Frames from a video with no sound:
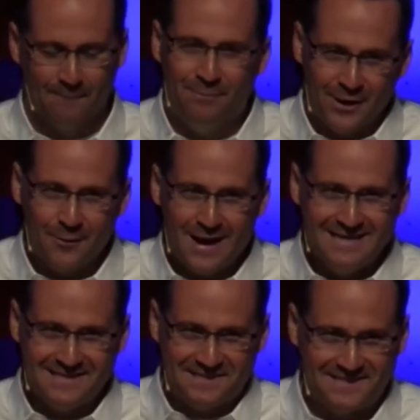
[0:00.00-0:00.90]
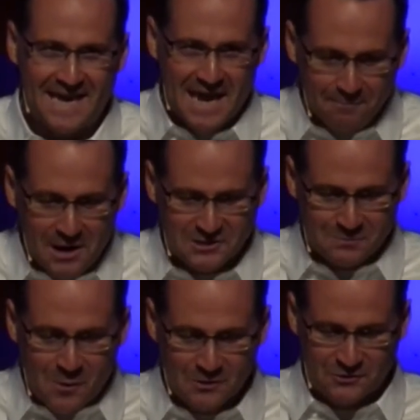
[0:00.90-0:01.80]
Boaz is saying much
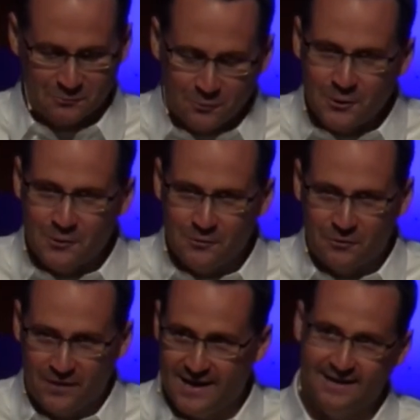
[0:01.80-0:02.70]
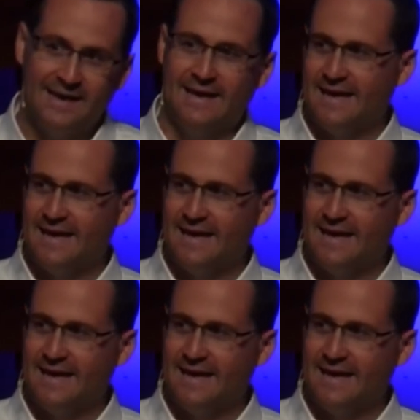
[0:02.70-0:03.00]
more to Ruth than,